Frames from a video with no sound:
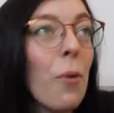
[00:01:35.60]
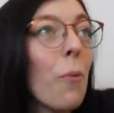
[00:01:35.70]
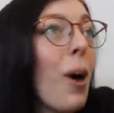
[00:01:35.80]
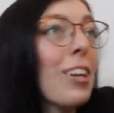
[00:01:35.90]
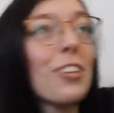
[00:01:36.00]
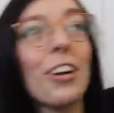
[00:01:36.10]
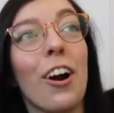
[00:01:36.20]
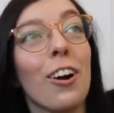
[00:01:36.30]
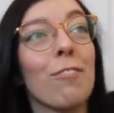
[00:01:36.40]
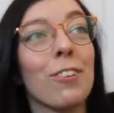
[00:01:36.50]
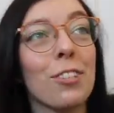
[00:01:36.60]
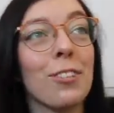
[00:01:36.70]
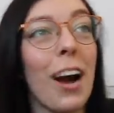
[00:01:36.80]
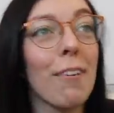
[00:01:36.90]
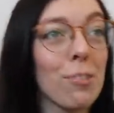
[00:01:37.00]
watching art for
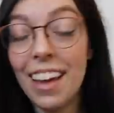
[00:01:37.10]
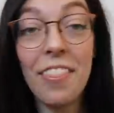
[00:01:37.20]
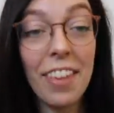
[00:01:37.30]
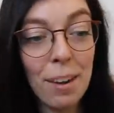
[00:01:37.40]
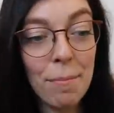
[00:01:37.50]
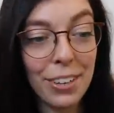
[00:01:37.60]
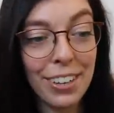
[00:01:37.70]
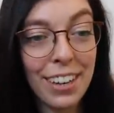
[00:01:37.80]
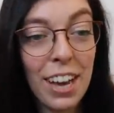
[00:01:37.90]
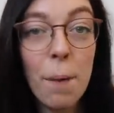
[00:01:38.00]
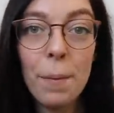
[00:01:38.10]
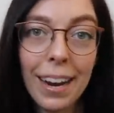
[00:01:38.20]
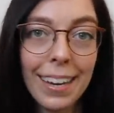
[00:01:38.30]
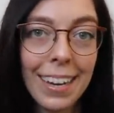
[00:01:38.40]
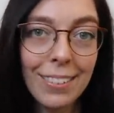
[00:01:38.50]
2 hours, and then I'm good,
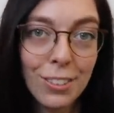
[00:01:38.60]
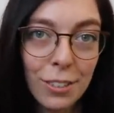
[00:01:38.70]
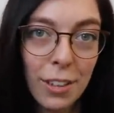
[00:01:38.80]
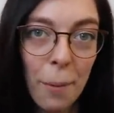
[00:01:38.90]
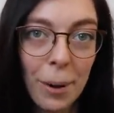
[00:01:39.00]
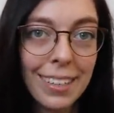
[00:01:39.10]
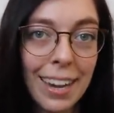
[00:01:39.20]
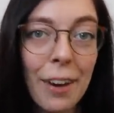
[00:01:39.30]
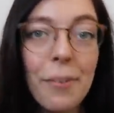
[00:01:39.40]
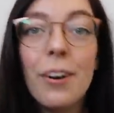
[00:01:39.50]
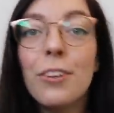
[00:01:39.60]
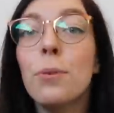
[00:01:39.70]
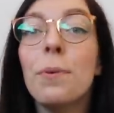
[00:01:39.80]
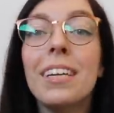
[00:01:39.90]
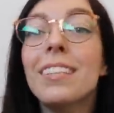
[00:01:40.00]
but I can't do that right now,
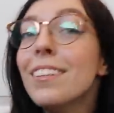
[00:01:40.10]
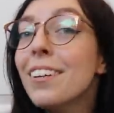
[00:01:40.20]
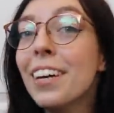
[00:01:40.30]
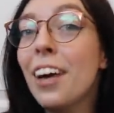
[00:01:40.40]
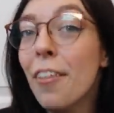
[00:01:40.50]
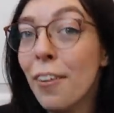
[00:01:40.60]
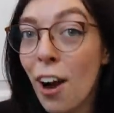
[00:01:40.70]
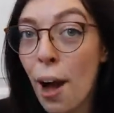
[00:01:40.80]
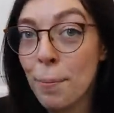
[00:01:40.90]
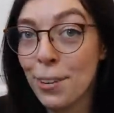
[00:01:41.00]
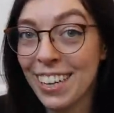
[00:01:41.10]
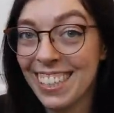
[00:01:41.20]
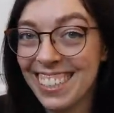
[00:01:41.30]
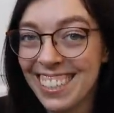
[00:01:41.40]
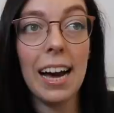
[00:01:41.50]
so we need to look at other
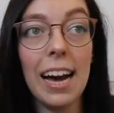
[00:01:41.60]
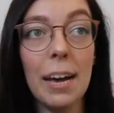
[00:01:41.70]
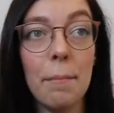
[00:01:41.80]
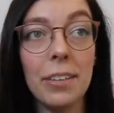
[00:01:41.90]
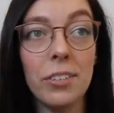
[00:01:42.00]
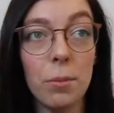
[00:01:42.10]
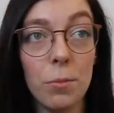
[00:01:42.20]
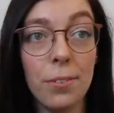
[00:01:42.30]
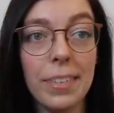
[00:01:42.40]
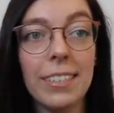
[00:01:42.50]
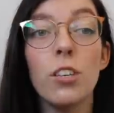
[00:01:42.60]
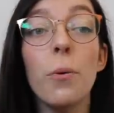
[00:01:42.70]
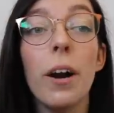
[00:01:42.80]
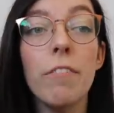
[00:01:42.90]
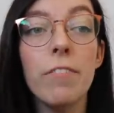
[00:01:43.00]
options. I miss the movies.
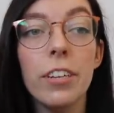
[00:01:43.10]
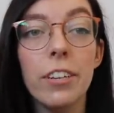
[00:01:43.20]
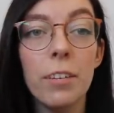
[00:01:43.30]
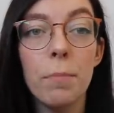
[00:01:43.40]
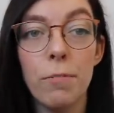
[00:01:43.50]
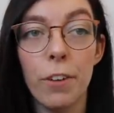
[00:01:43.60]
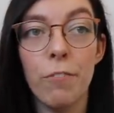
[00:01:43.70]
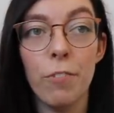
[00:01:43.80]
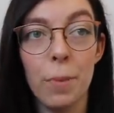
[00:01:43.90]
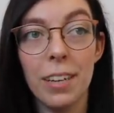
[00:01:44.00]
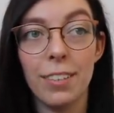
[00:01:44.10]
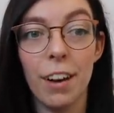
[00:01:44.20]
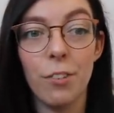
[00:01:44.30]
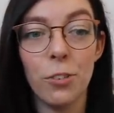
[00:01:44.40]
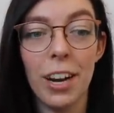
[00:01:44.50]
So I figured it'd be fun for
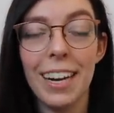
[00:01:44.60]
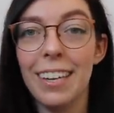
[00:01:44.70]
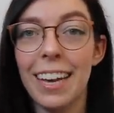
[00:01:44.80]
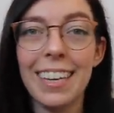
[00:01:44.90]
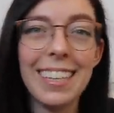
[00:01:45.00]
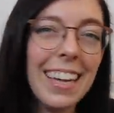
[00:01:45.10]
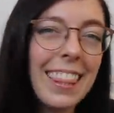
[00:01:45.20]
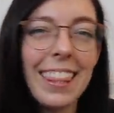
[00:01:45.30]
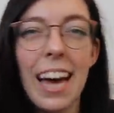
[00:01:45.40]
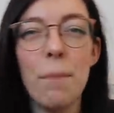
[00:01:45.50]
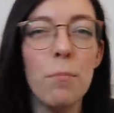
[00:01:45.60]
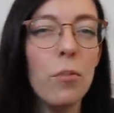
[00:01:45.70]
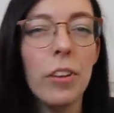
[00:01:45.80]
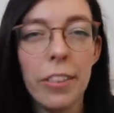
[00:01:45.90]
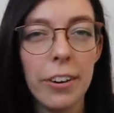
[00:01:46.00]
myself to try and like get that
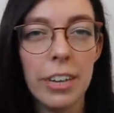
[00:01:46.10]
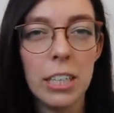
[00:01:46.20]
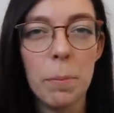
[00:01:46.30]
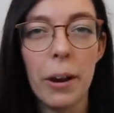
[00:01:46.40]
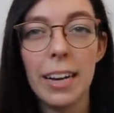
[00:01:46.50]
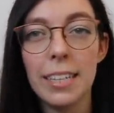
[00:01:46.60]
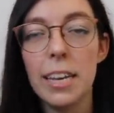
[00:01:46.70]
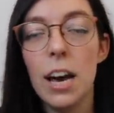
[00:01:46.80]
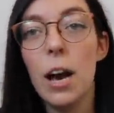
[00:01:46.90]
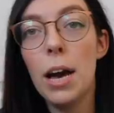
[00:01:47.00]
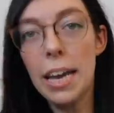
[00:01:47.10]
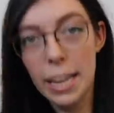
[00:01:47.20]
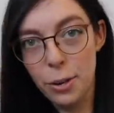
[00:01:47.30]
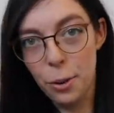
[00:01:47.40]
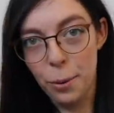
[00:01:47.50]
movie theater experience
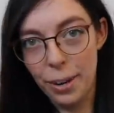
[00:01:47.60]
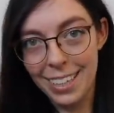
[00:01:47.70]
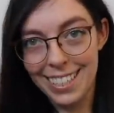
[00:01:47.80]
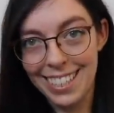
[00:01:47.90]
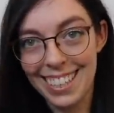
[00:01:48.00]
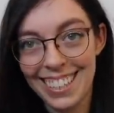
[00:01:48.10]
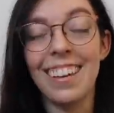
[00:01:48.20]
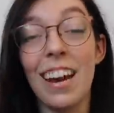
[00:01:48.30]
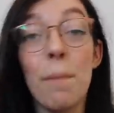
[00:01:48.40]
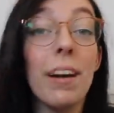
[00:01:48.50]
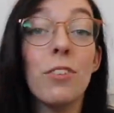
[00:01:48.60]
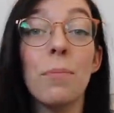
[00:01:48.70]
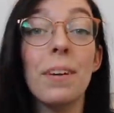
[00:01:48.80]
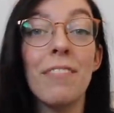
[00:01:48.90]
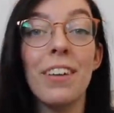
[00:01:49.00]
in quarantine. And I might as
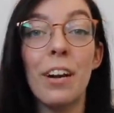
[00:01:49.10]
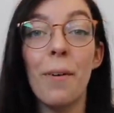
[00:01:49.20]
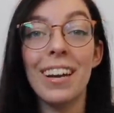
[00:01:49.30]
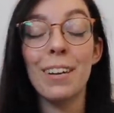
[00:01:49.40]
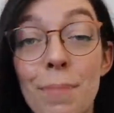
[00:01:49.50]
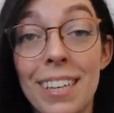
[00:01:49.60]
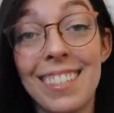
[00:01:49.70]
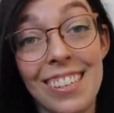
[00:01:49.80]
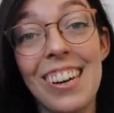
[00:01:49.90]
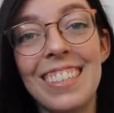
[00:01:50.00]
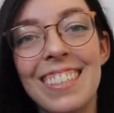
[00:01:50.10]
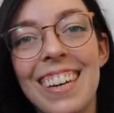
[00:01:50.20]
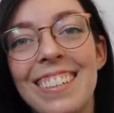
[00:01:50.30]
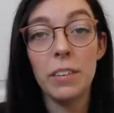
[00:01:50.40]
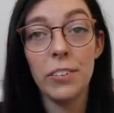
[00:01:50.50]
well make a video on it, because
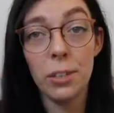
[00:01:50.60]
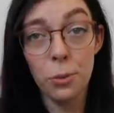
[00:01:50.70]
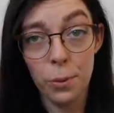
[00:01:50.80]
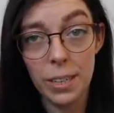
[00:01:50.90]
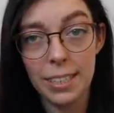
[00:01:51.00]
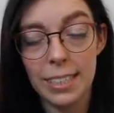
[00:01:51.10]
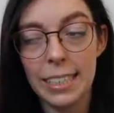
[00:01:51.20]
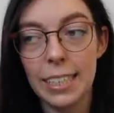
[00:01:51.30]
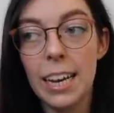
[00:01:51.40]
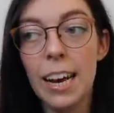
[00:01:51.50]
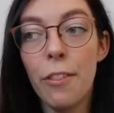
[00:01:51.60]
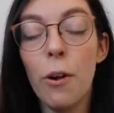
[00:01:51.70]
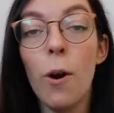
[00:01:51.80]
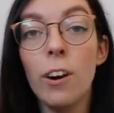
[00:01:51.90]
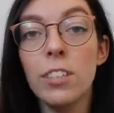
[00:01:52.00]
content, even in quarantine,
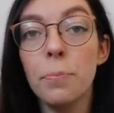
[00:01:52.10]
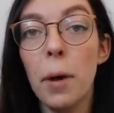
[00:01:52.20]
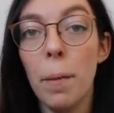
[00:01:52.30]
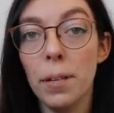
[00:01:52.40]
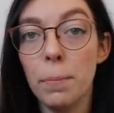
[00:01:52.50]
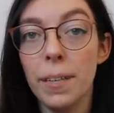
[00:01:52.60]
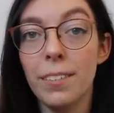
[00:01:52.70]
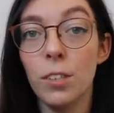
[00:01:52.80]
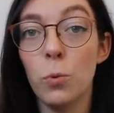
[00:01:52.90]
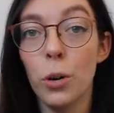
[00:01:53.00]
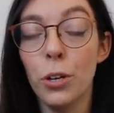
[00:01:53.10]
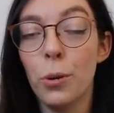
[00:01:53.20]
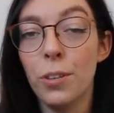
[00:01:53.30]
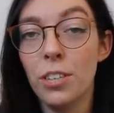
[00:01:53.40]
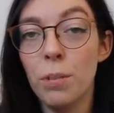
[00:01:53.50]
there are some public places where
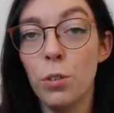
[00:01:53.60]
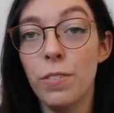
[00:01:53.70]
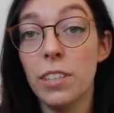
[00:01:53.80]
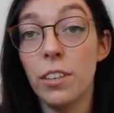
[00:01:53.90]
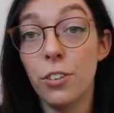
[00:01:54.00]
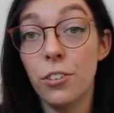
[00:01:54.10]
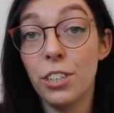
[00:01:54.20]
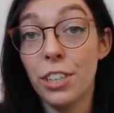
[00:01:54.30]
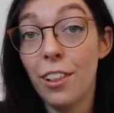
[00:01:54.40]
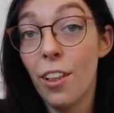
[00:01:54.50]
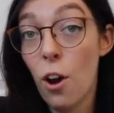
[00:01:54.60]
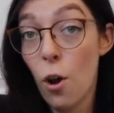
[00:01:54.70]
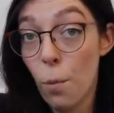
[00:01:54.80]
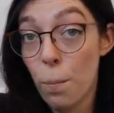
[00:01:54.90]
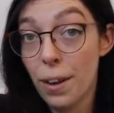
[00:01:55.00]
you can see movies that are still
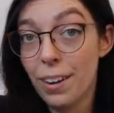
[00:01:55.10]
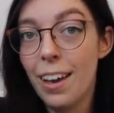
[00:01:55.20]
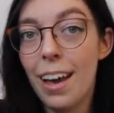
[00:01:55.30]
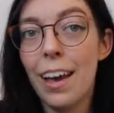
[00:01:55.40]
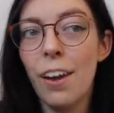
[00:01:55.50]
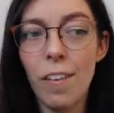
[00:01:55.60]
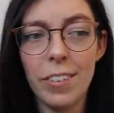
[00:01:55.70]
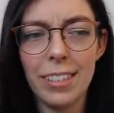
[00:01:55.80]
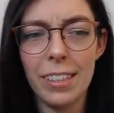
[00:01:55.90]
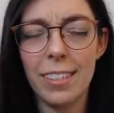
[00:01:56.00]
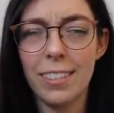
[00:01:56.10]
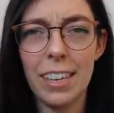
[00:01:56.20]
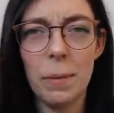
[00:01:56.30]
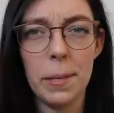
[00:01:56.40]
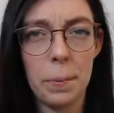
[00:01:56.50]
open. And obviously this is
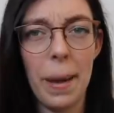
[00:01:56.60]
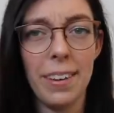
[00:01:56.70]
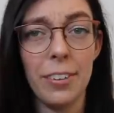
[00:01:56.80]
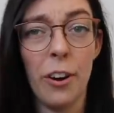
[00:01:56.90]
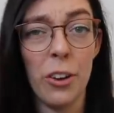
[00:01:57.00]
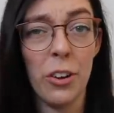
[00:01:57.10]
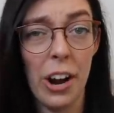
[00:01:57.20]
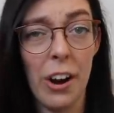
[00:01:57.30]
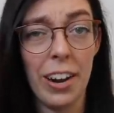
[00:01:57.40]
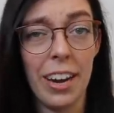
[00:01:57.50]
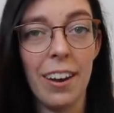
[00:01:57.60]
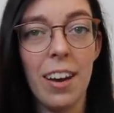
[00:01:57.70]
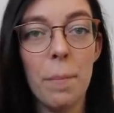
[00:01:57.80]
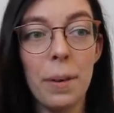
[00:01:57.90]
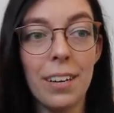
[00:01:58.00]
gonna be dependent on your area,
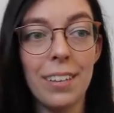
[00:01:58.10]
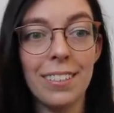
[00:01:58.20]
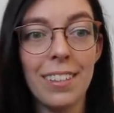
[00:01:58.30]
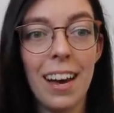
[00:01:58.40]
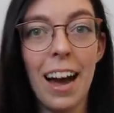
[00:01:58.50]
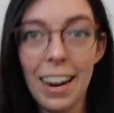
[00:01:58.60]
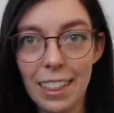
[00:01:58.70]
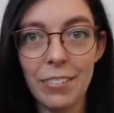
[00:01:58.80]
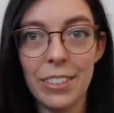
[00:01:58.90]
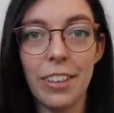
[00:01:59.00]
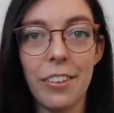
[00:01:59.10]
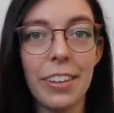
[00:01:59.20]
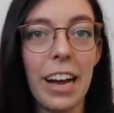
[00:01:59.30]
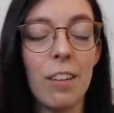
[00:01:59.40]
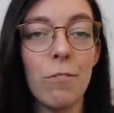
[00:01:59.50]
because I live in
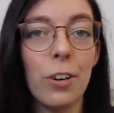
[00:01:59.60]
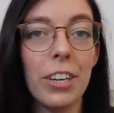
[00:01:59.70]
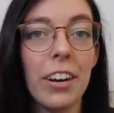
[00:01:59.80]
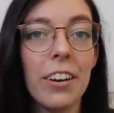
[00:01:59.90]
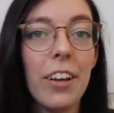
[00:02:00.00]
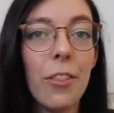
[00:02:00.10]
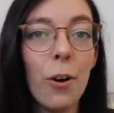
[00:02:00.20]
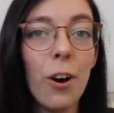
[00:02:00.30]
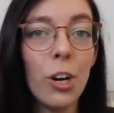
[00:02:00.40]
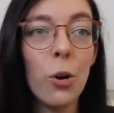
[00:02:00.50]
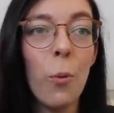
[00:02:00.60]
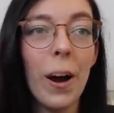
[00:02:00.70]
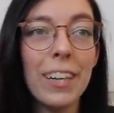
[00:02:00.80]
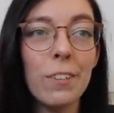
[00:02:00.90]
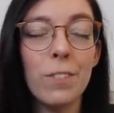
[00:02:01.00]
Southern California. There are
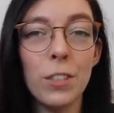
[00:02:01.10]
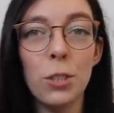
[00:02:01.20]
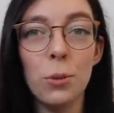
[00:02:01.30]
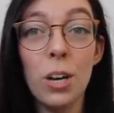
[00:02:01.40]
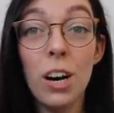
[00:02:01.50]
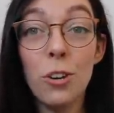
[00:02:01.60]
quite a few